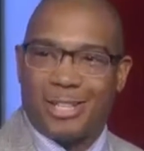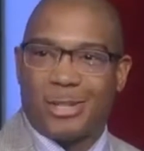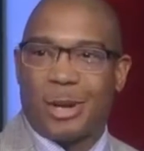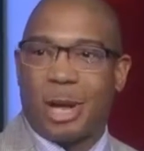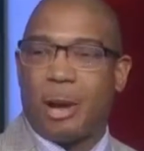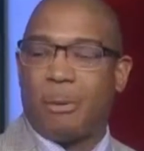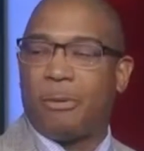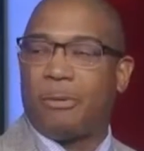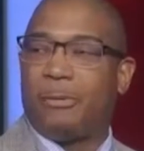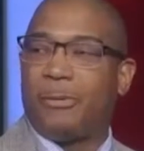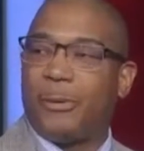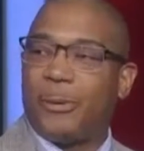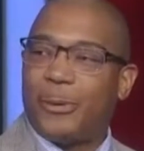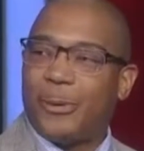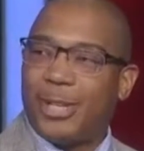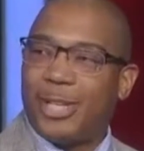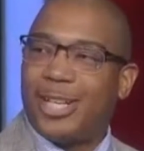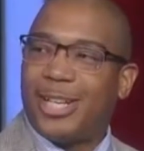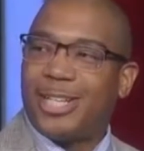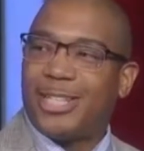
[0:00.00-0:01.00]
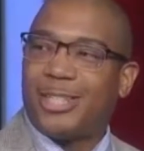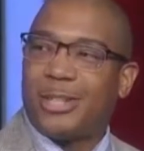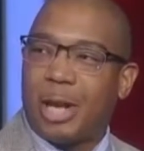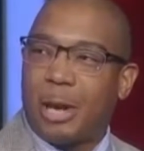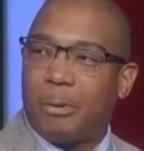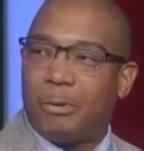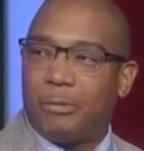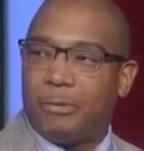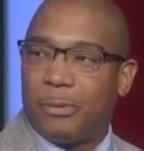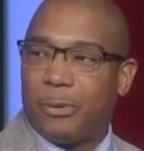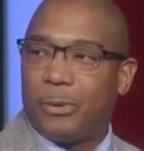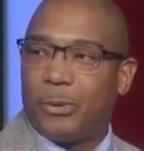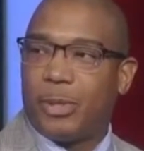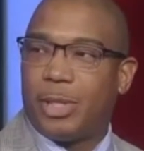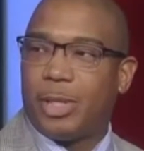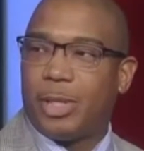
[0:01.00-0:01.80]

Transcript: yeah, so that was my next vote, question. Yeah, so I would vote